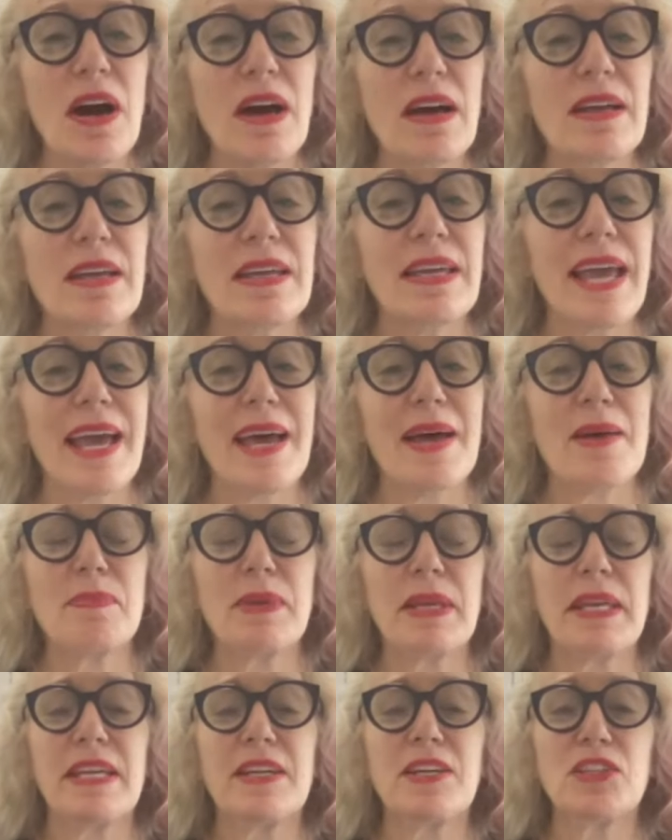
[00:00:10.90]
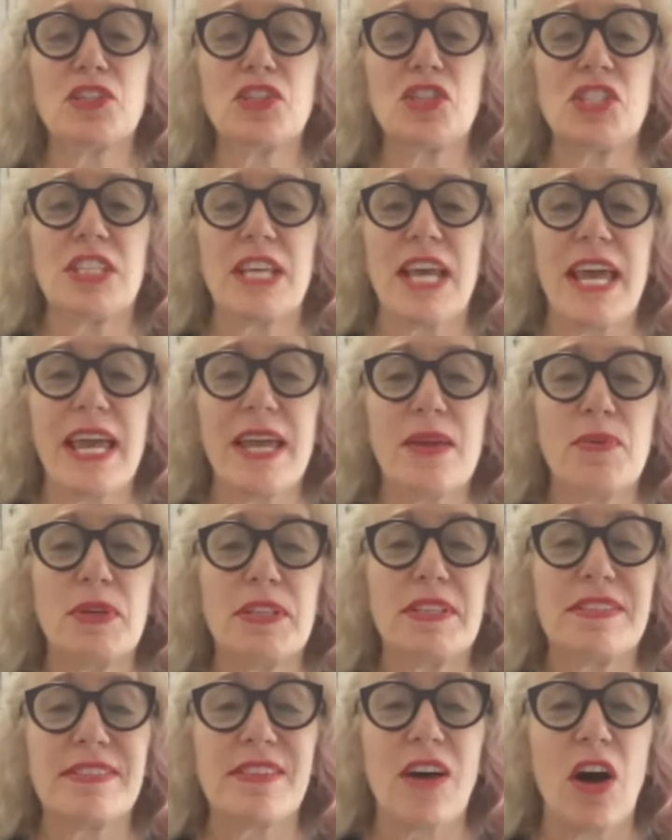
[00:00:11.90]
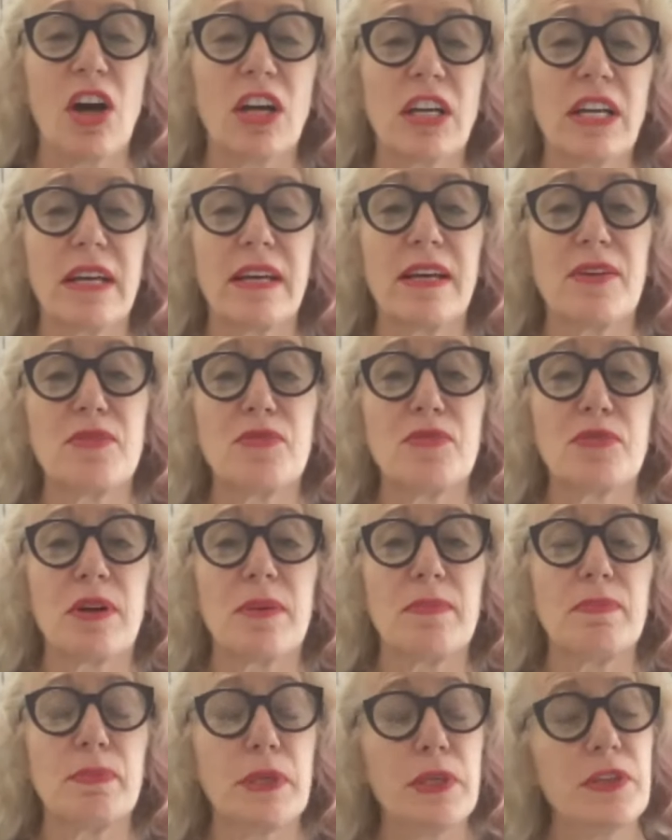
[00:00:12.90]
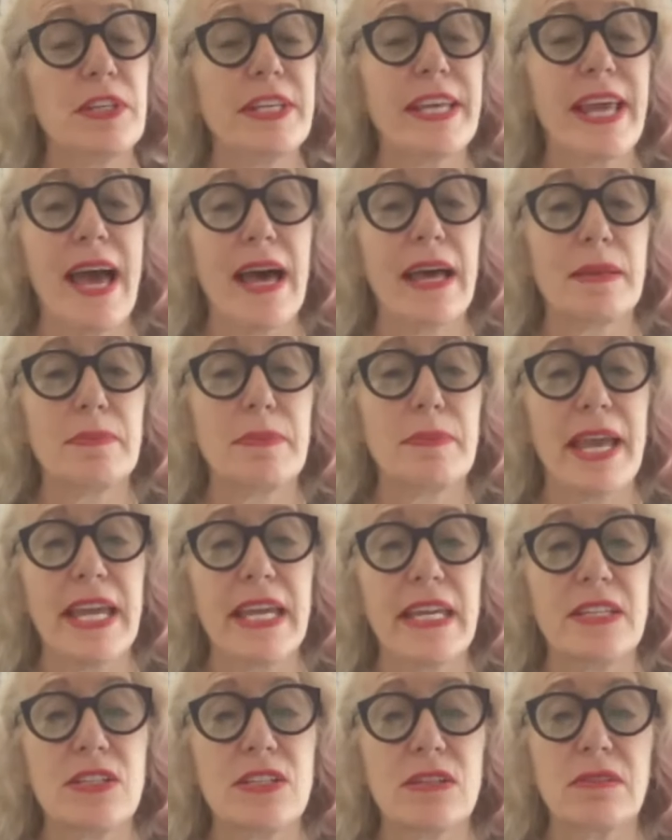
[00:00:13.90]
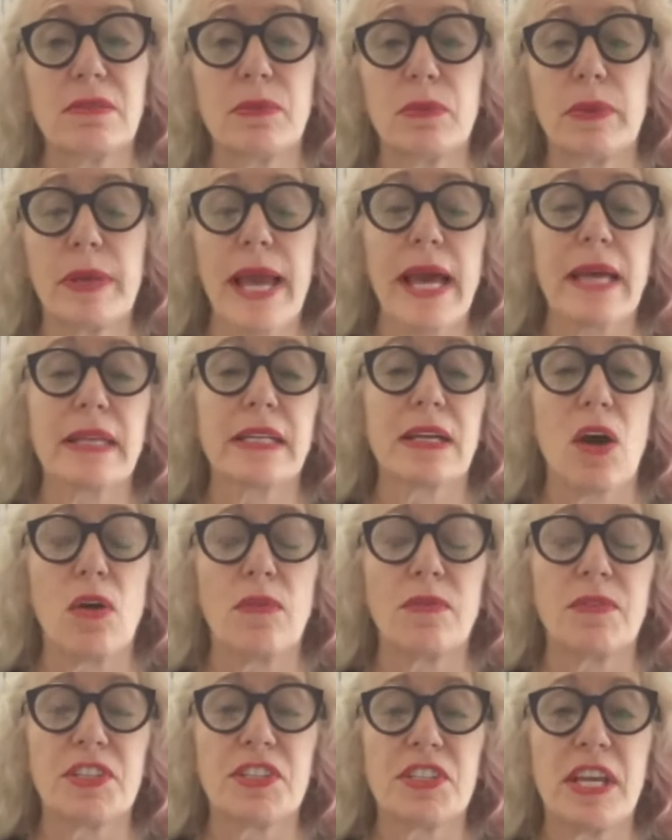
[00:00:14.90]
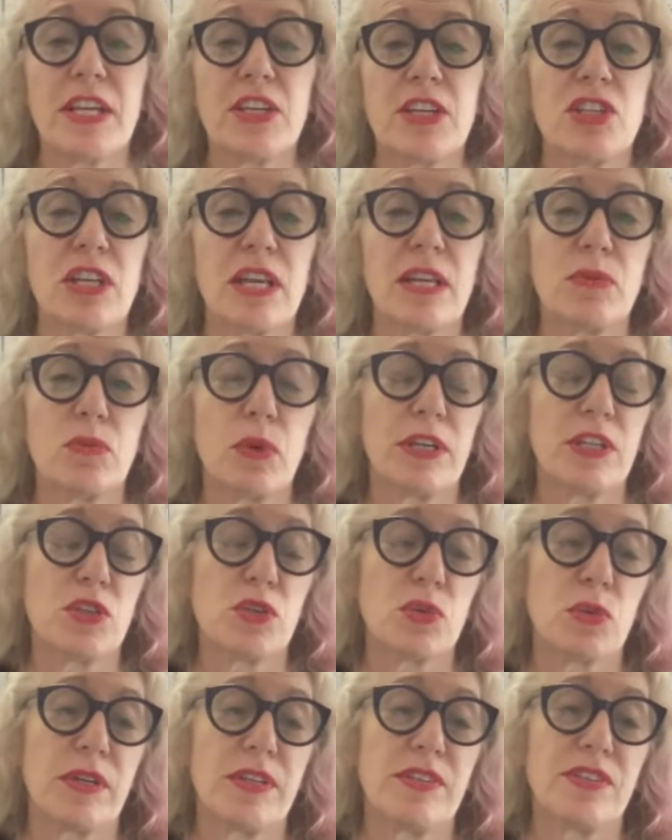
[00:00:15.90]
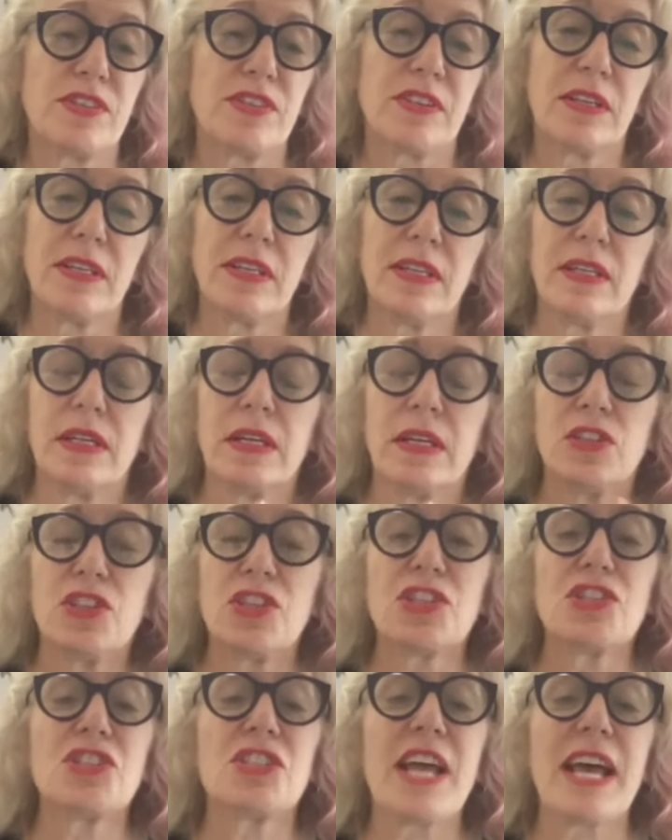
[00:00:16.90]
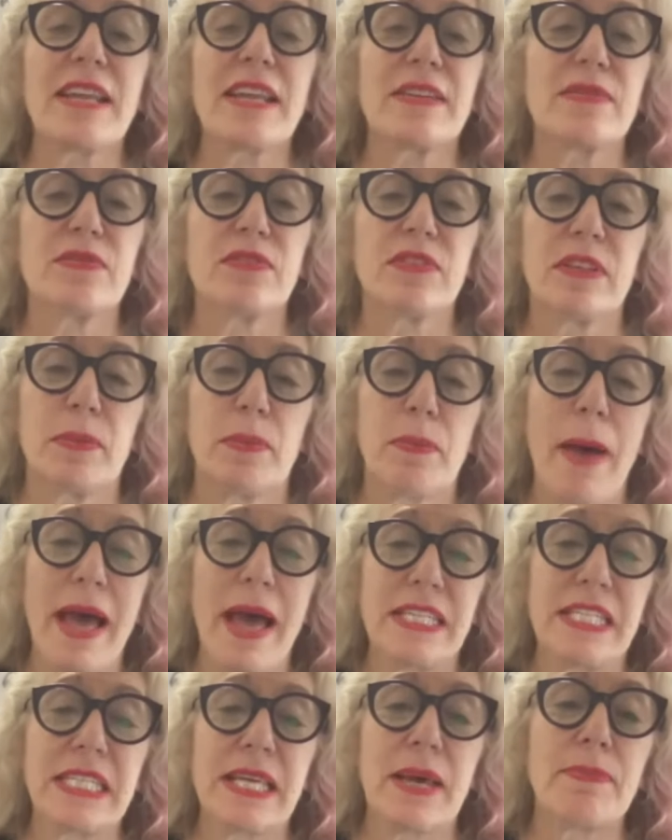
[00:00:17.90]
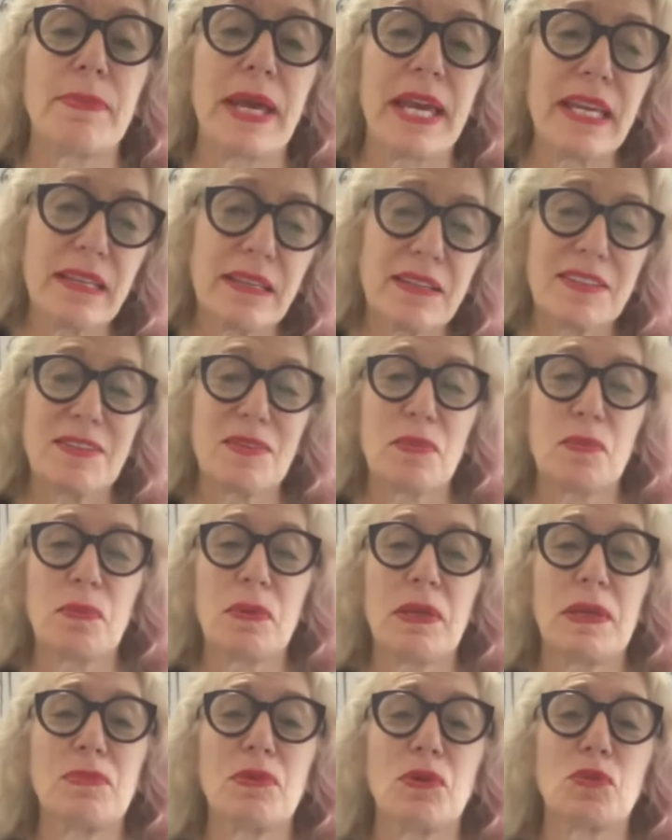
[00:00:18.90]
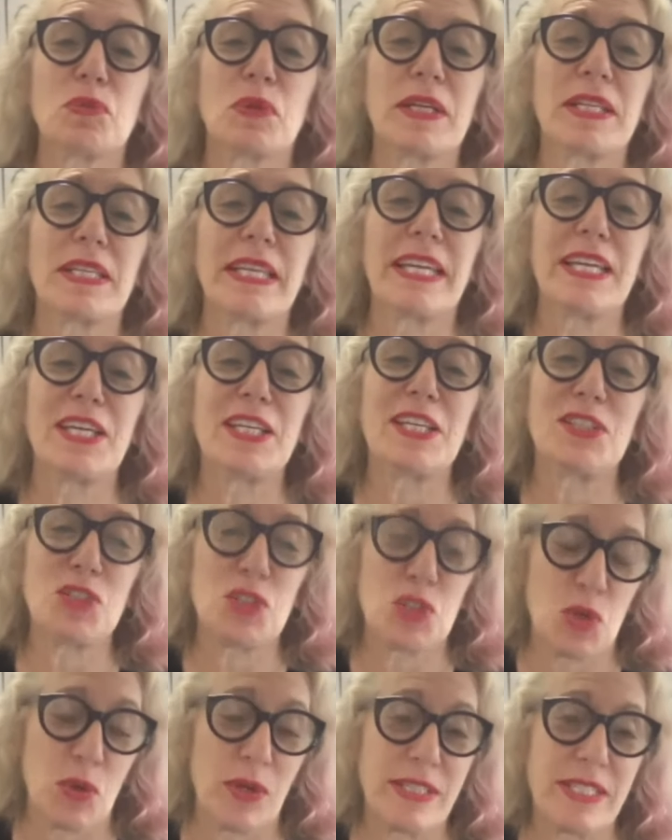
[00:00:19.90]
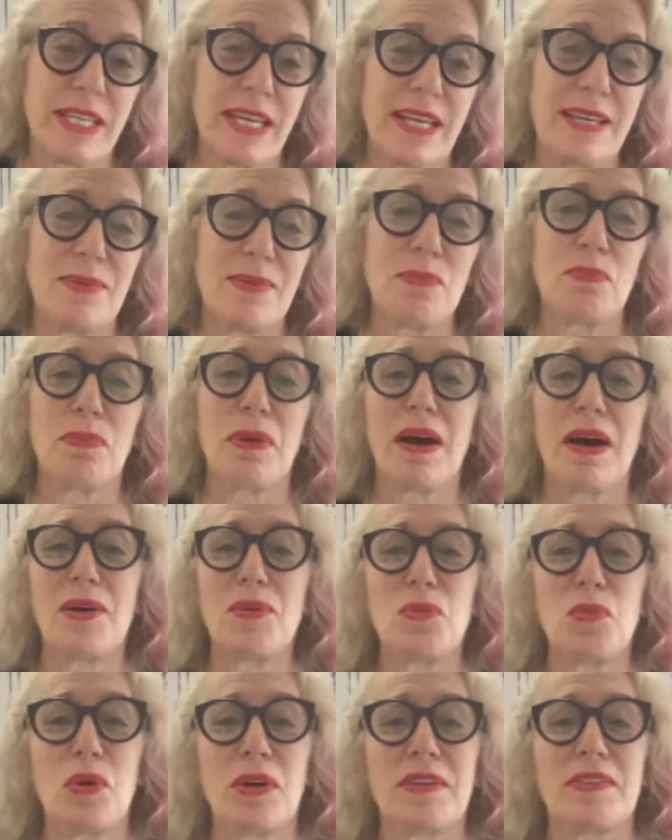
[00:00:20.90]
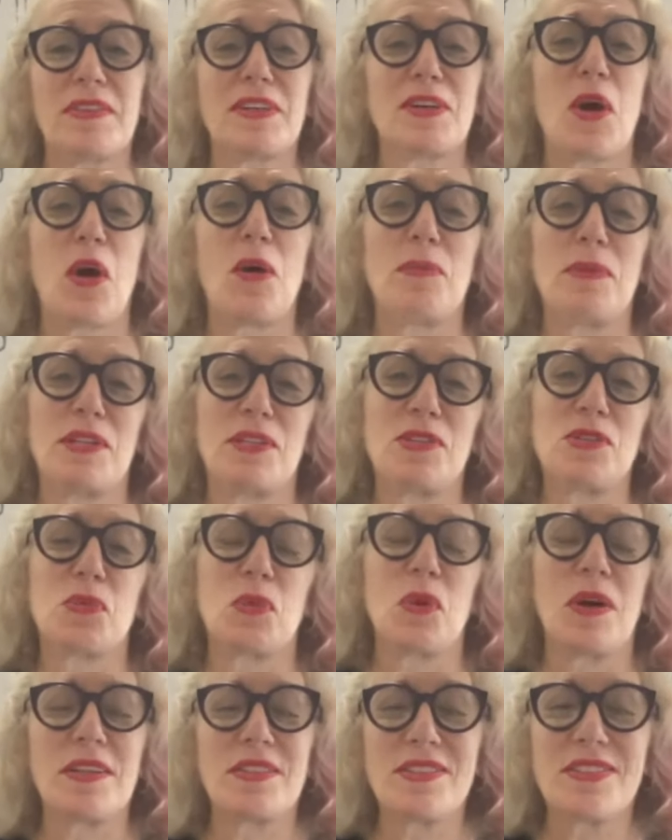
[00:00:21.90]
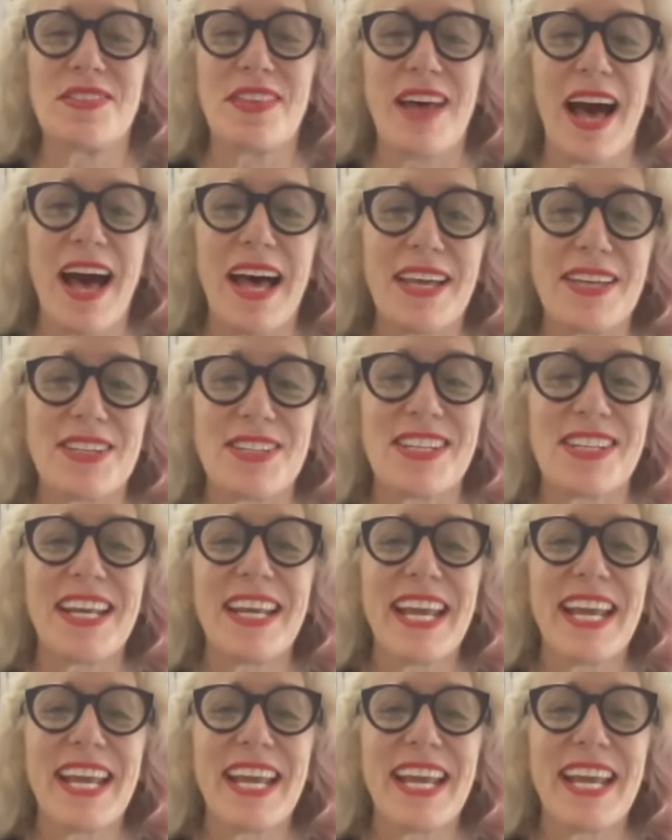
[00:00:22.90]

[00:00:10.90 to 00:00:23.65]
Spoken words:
I am here today with Zaga from Beauty Handmade. We had a conversation which was just out of the pandemic. People really enjoyed it, but one of the comments was that